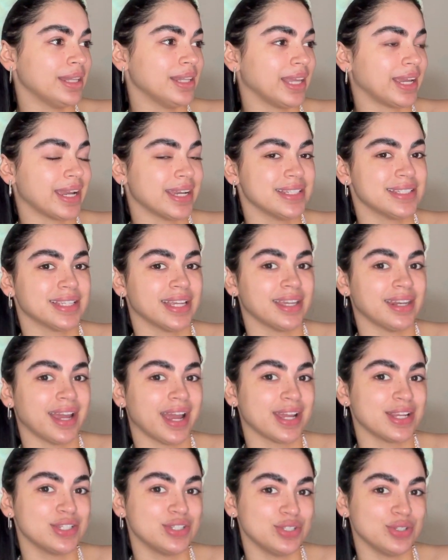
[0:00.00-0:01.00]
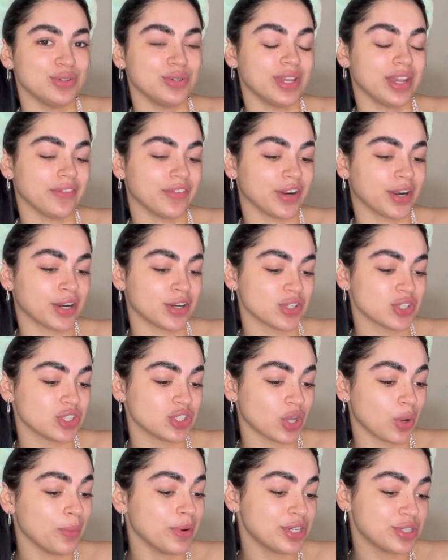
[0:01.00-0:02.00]
like I said, I do give her
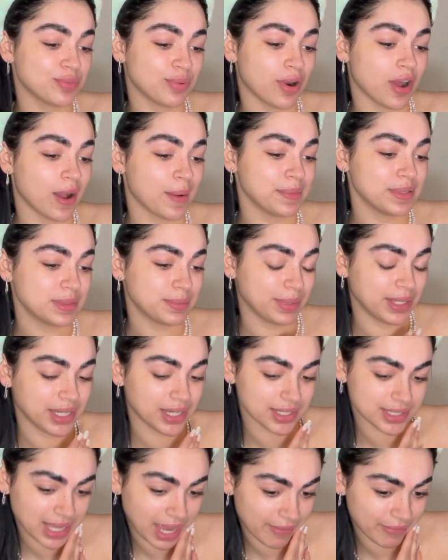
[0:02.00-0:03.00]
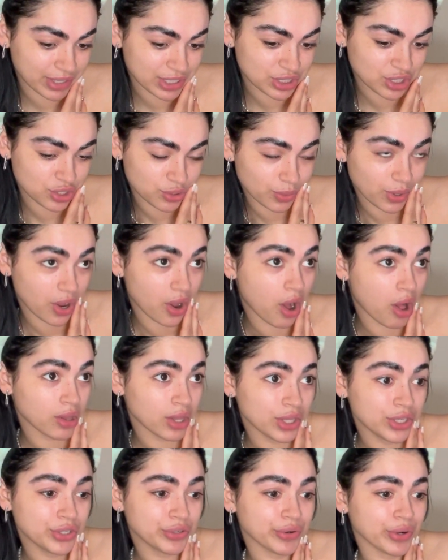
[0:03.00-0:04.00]
so much props, because having to do it all
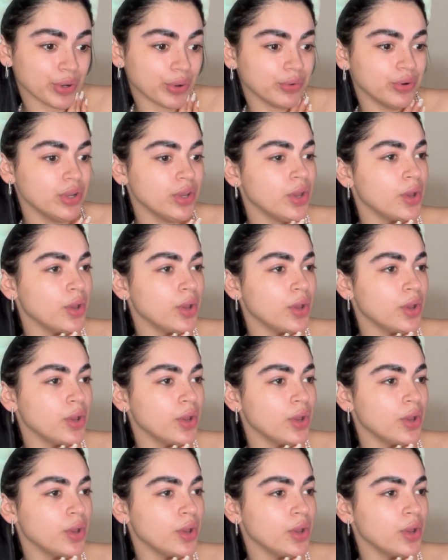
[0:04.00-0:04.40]
on your own